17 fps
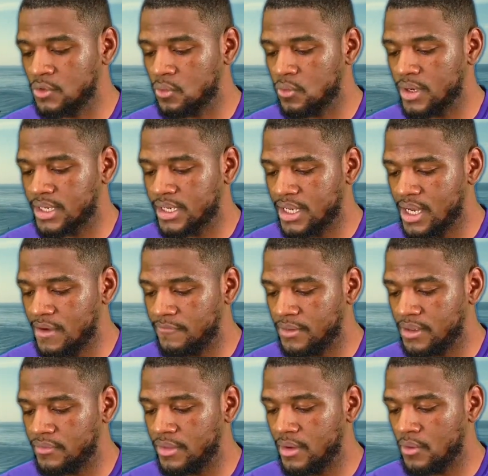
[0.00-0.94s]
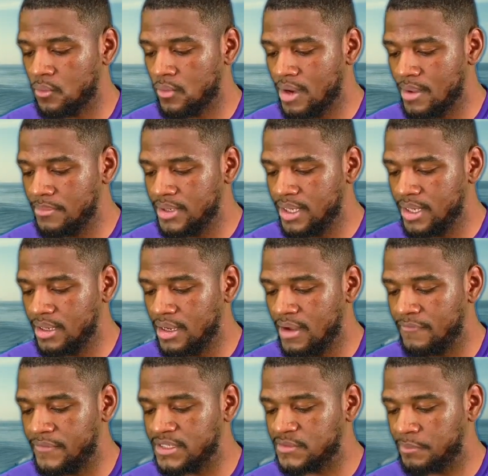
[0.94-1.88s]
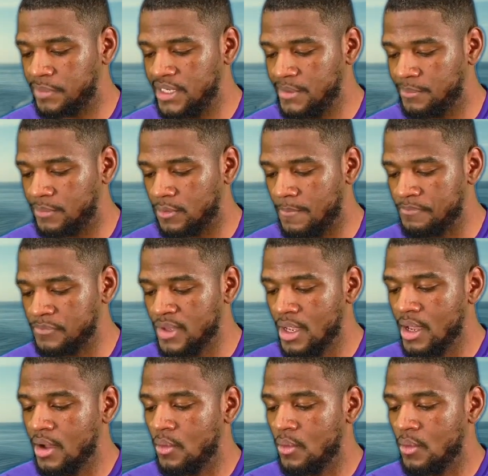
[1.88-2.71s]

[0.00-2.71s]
to recover the remnant of his people,